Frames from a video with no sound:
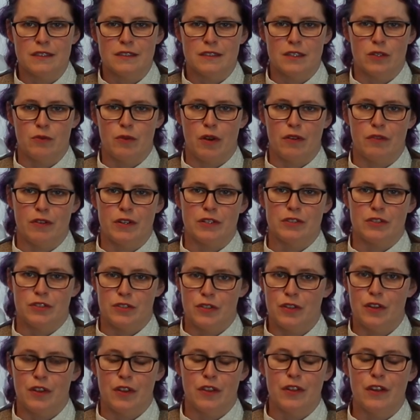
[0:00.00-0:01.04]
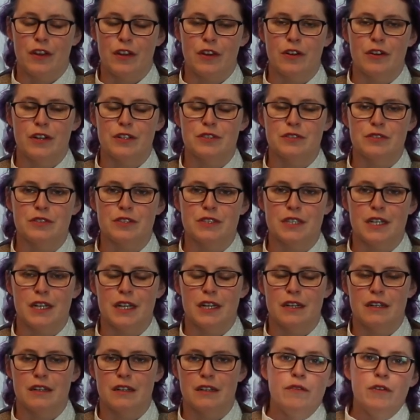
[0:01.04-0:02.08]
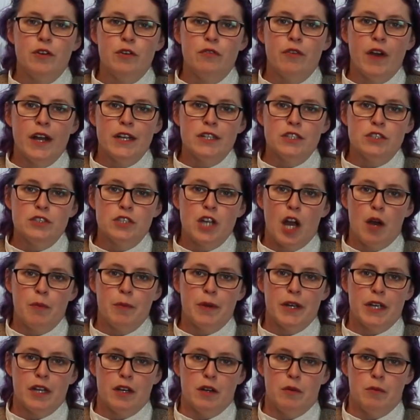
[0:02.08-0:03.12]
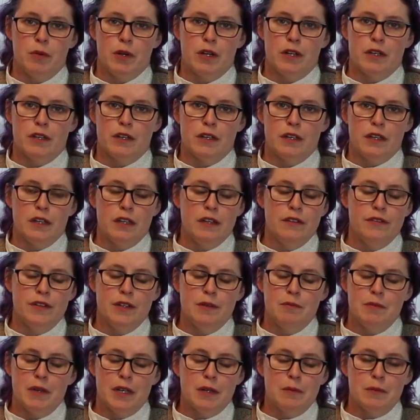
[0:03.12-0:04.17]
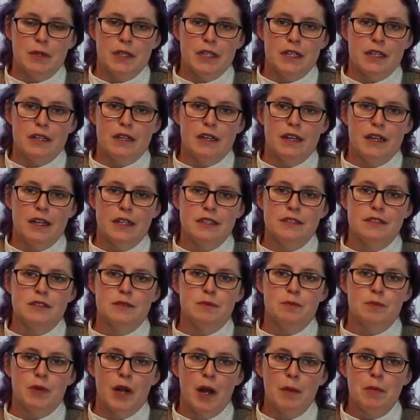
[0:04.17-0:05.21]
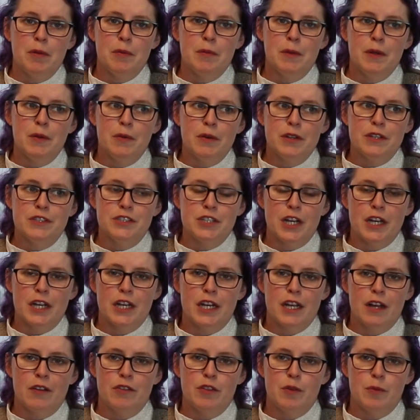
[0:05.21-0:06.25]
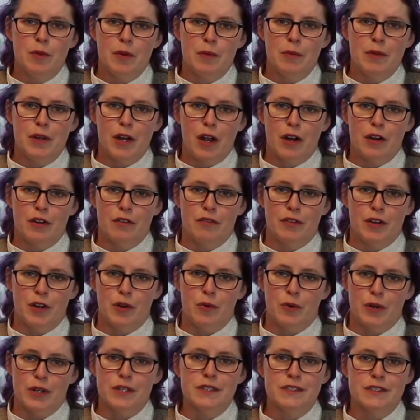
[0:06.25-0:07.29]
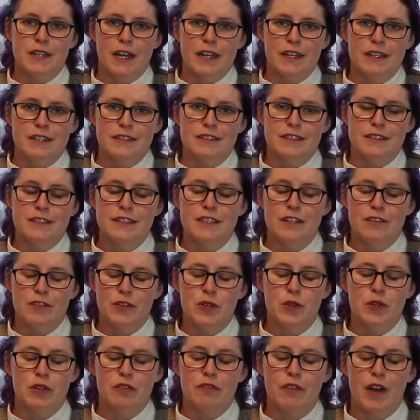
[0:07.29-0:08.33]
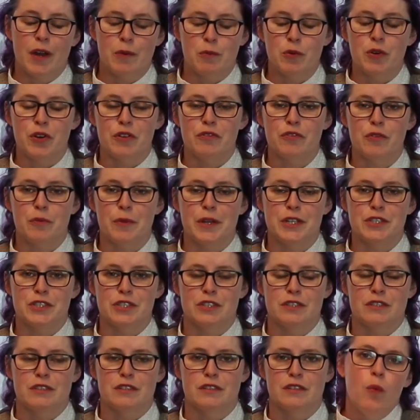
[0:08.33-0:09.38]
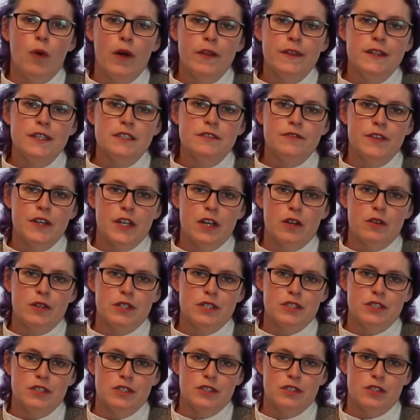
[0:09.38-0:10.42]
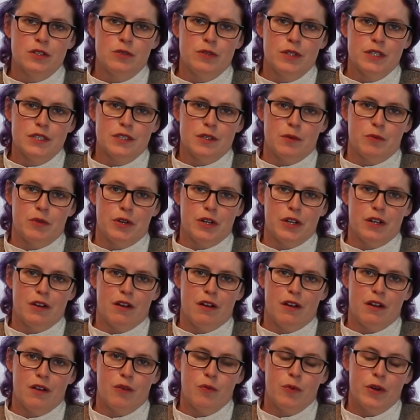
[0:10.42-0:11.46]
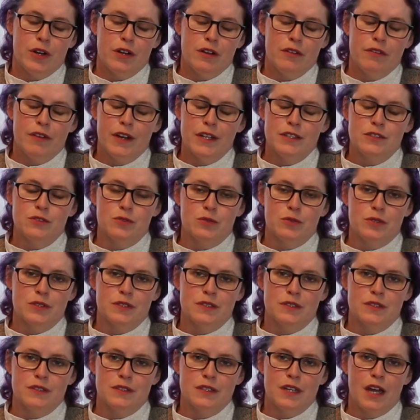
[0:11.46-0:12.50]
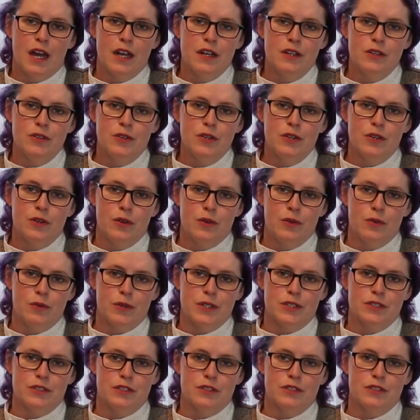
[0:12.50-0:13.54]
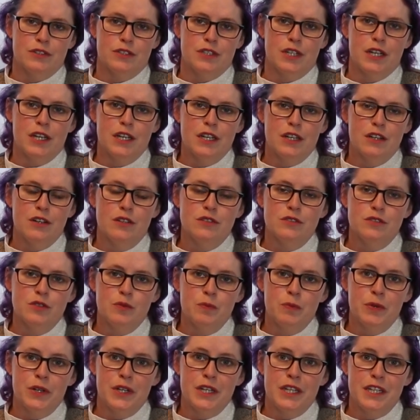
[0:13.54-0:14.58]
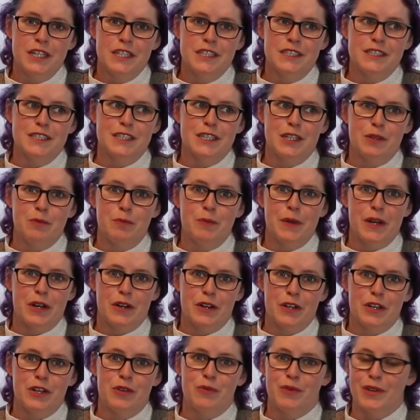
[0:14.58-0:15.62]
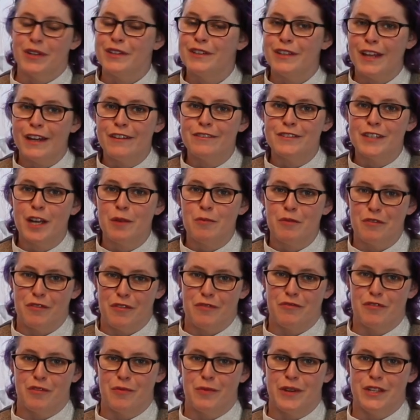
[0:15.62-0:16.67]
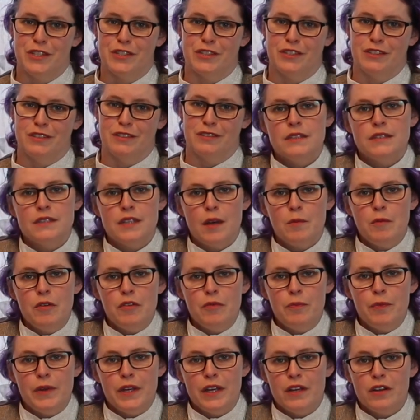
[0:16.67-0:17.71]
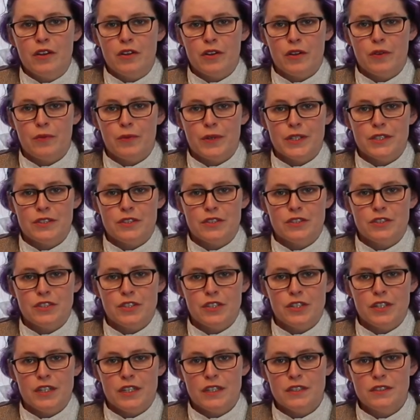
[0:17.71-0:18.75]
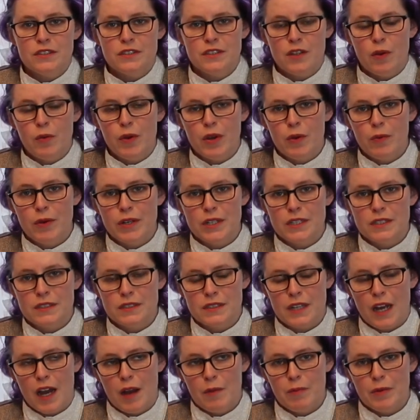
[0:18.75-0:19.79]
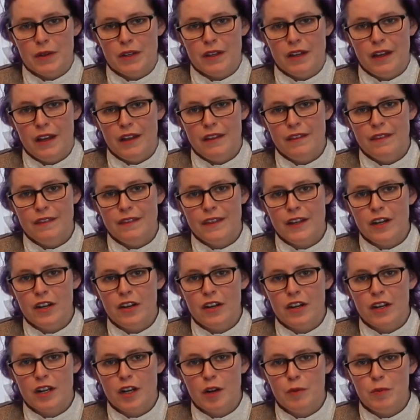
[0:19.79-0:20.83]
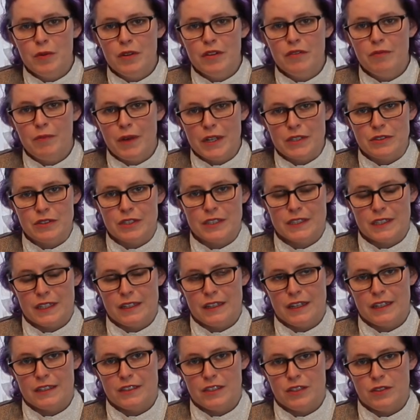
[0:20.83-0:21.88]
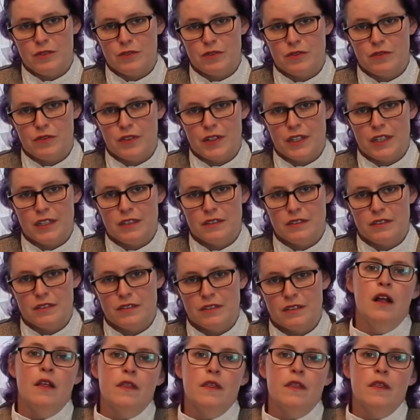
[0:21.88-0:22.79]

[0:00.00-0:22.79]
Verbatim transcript: list in reference to the thing you're interested in. If you find your topic in a book, even minimally, it's probably worth checking out the bibliography or works cited to see if you can find more information. While this video is just a quick summary on where to find sources and how to do your own research, it can also pretty easily bury you in a lifetime of information. Some of being a good researcher is knowing when to stop, and there are a couple of metrics I like to use for this.